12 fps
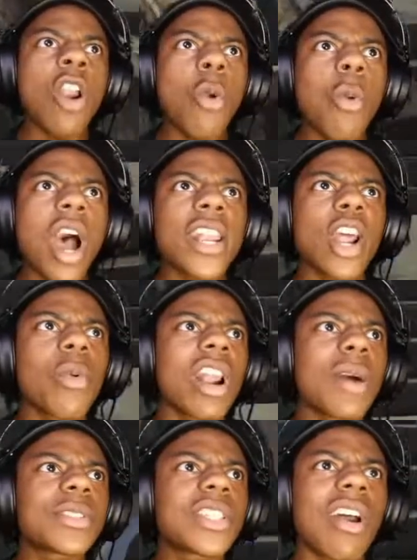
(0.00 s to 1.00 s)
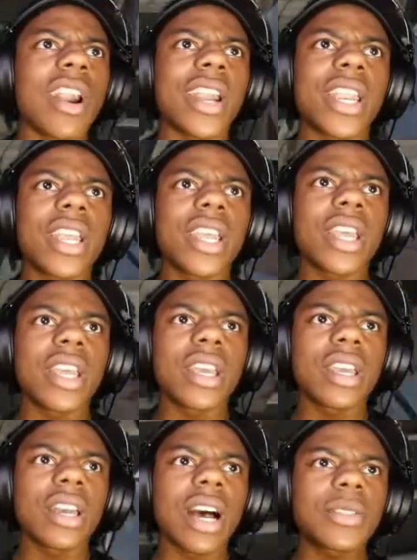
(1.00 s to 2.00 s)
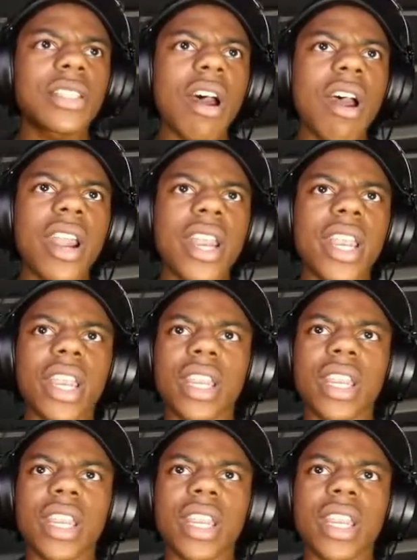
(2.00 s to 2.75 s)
don't run, don't run. I'm sorry. I'm sorry.